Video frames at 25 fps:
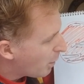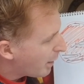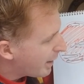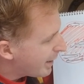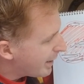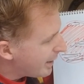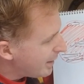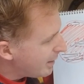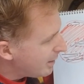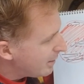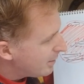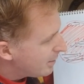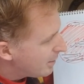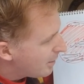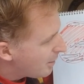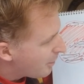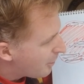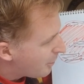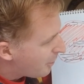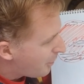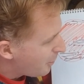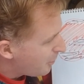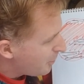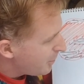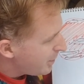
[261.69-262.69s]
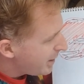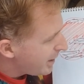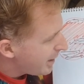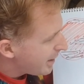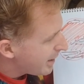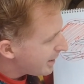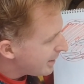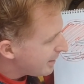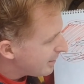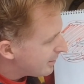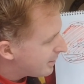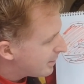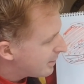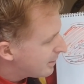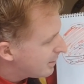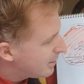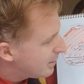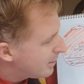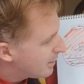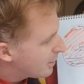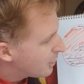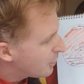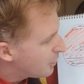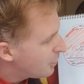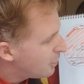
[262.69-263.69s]
weigh 38
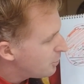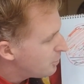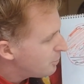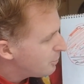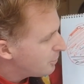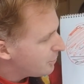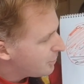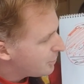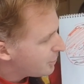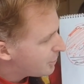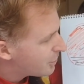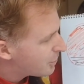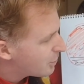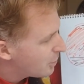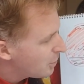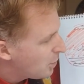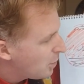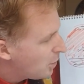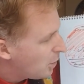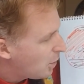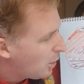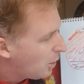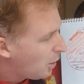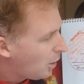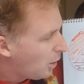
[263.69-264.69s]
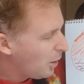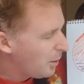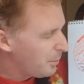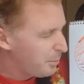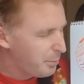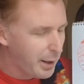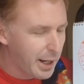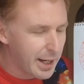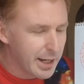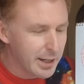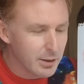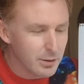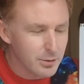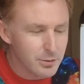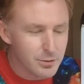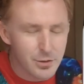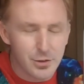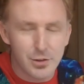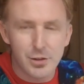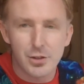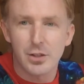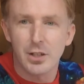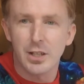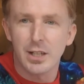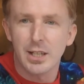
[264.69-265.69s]
newtons or
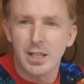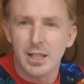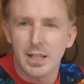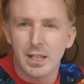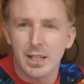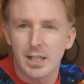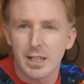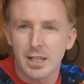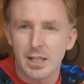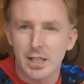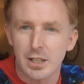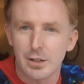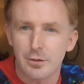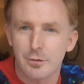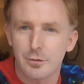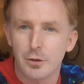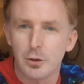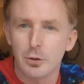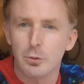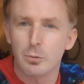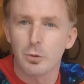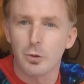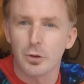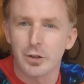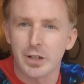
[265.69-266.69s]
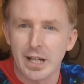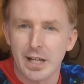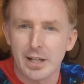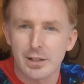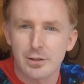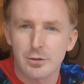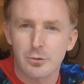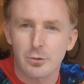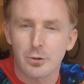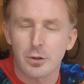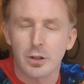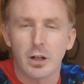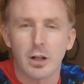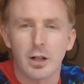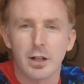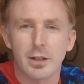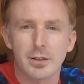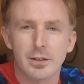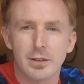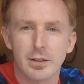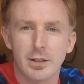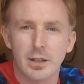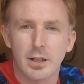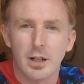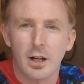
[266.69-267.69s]
pounds if you were an
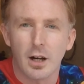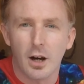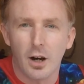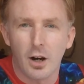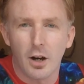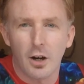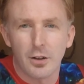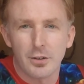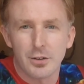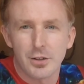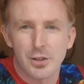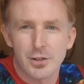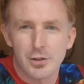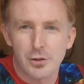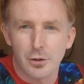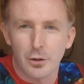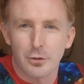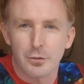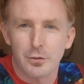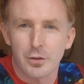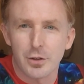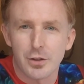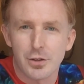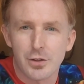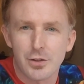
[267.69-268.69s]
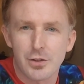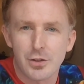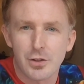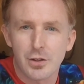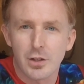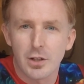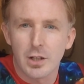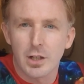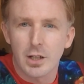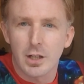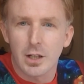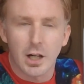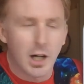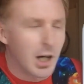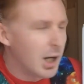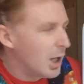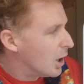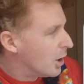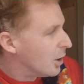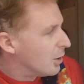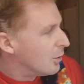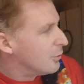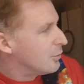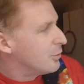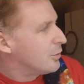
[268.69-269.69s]
astronaut on the surface
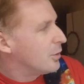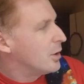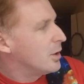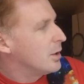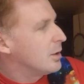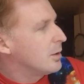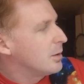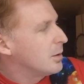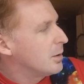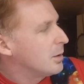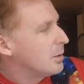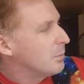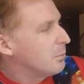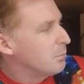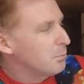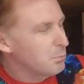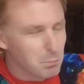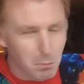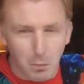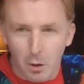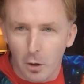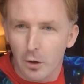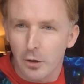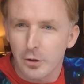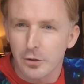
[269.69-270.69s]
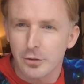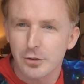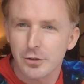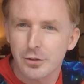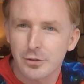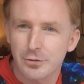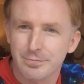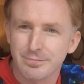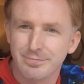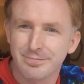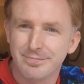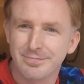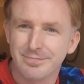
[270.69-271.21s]
of Mars.